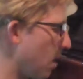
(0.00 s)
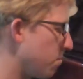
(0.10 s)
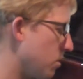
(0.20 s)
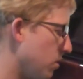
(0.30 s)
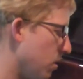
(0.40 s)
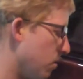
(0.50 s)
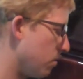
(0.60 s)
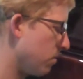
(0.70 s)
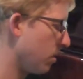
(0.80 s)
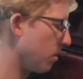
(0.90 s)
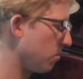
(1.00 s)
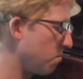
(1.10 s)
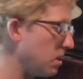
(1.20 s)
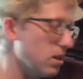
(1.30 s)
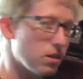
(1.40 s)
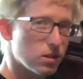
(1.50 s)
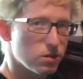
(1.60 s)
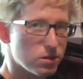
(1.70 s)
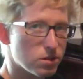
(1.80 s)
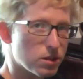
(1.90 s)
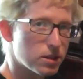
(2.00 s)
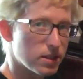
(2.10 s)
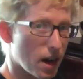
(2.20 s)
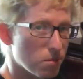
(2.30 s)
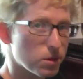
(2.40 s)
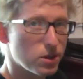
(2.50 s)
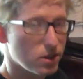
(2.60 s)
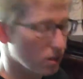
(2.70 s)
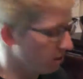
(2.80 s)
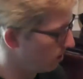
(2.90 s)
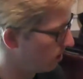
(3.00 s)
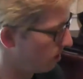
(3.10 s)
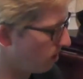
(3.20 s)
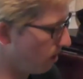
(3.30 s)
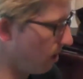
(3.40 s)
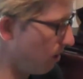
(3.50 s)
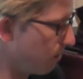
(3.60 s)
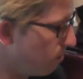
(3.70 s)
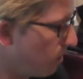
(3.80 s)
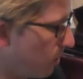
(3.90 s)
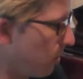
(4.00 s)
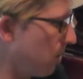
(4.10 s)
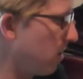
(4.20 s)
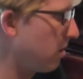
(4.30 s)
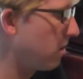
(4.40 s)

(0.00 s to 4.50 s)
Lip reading: option of repeating those to establish familiar